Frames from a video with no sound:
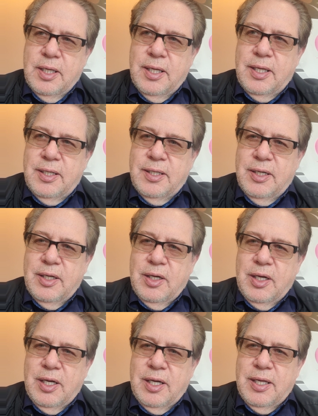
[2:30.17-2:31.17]

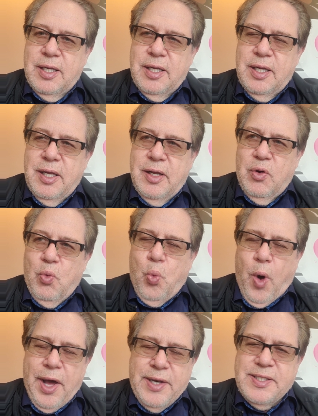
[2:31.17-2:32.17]

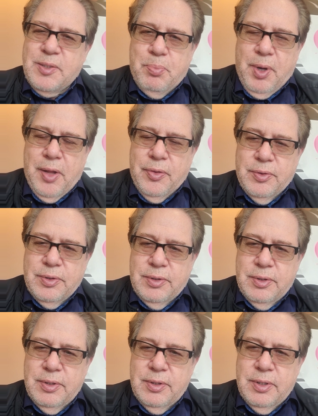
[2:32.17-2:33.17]
why does it bother
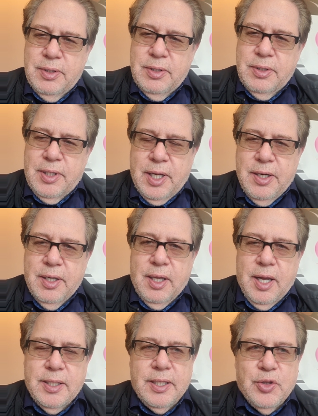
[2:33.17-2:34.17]
the
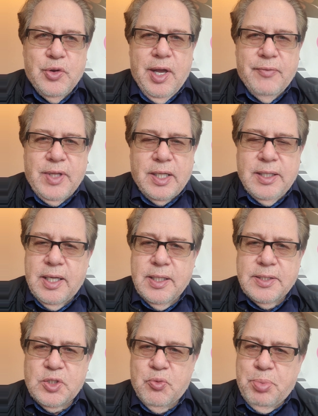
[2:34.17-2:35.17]
airline that you have that 10
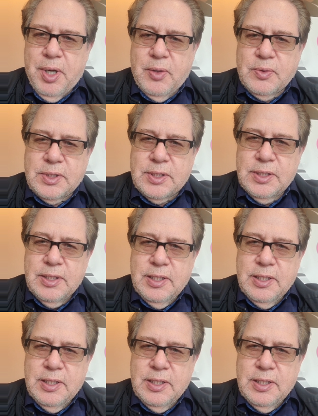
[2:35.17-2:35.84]
extra pounds?